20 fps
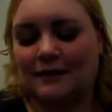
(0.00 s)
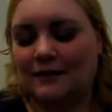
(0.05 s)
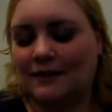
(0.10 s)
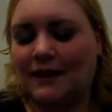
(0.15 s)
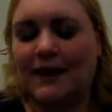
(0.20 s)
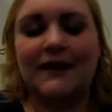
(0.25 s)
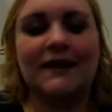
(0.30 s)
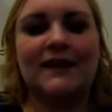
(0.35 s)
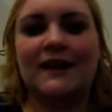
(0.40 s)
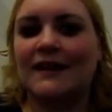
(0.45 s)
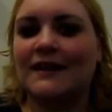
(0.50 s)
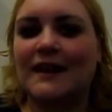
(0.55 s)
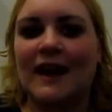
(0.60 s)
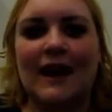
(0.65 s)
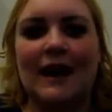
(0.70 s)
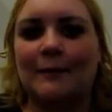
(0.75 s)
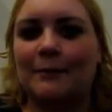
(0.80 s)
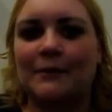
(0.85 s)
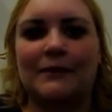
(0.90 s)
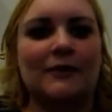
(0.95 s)
it can
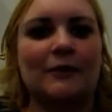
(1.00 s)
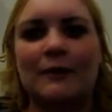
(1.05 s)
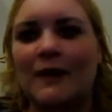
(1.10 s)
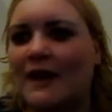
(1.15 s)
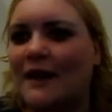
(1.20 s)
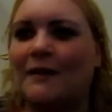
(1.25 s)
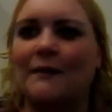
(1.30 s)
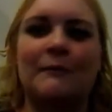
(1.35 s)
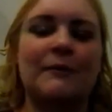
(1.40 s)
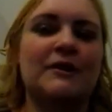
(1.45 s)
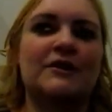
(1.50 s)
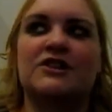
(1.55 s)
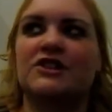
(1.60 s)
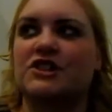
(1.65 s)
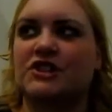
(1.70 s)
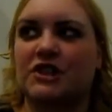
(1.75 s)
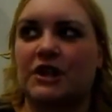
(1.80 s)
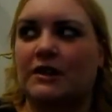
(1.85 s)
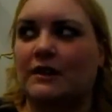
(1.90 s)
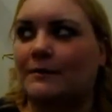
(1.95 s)
happen. Okay, I'm gonna
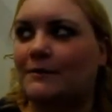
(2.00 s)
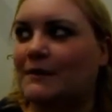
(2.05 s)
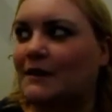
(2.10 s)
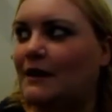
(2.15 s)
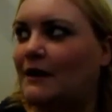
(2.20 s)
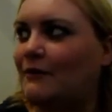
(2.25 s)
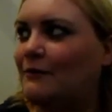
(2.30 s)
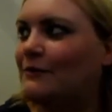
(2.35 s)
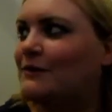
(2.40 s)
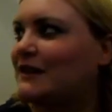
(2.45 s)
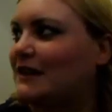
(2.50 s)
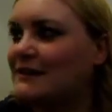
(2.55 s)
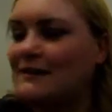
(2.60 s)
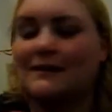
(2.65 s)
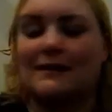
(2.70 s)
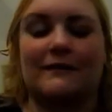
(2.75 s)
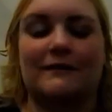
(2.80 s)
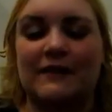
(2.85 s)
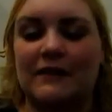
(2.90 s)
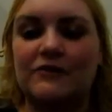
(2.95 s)
shut up now. That's
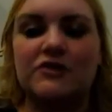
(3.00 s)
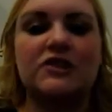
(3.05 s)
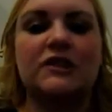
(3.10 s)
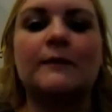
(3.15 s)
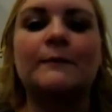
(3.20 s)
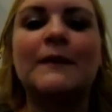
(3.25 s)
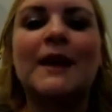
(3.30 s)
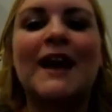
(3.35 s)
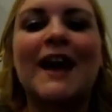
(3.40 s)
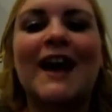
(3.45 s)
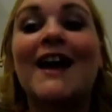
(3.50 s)
enough now. Shut up.